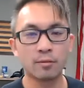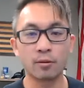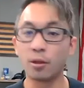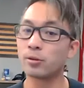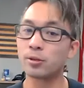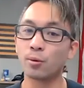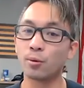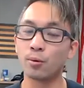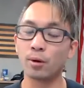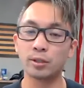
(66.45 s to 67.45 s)
For those
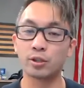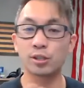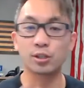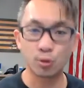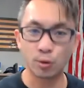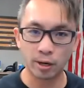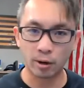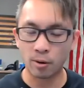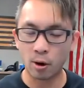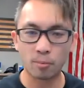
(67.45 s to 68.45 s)
who just joined
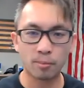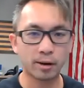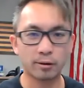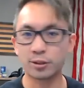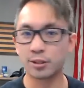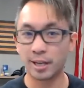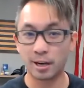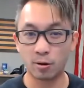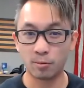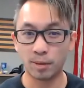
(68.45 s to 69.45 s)
on Homebot or just
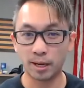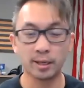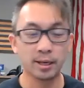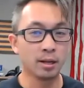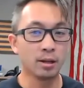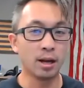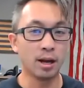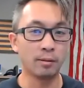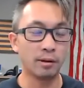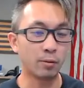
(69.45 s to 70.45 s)
got Homebot,
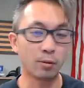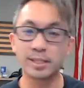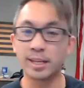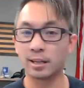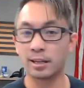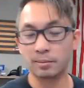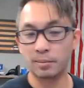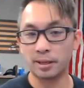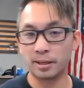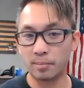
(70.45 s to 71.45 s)
if you want to take a look
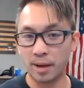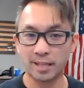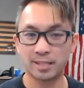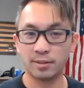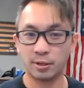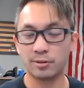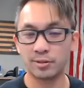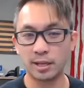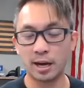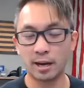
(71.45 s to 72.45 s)
at the past
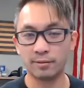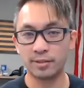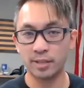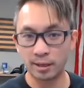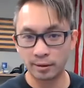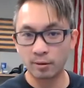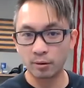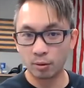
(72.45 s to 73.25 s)
videos I've done